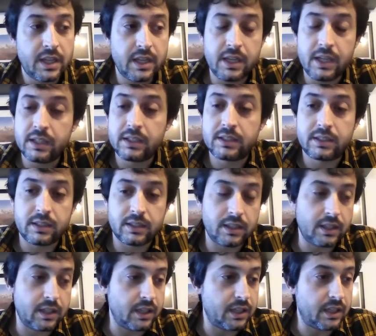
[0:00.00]
it
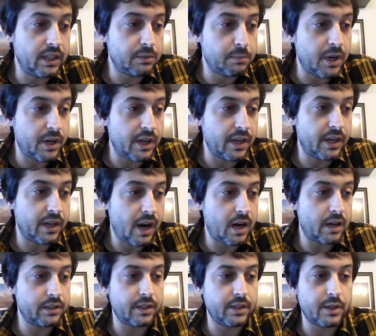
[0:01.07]
hit very
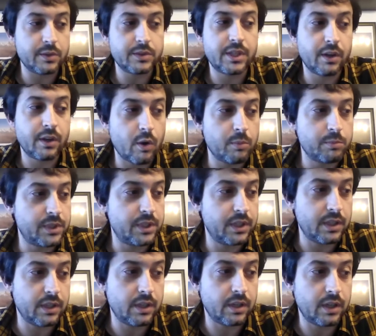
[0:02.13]
hard the nursing homes
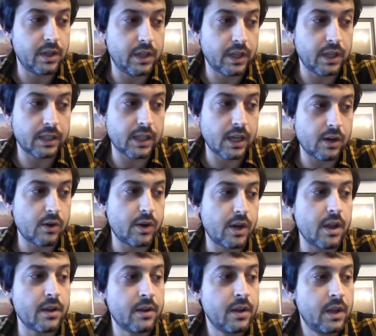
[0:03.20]
in
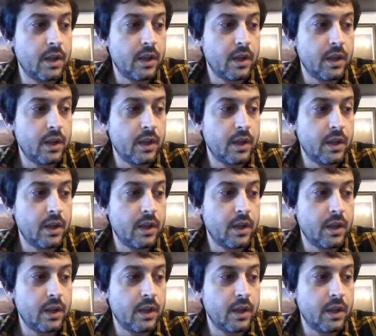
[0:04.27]
Catalonia.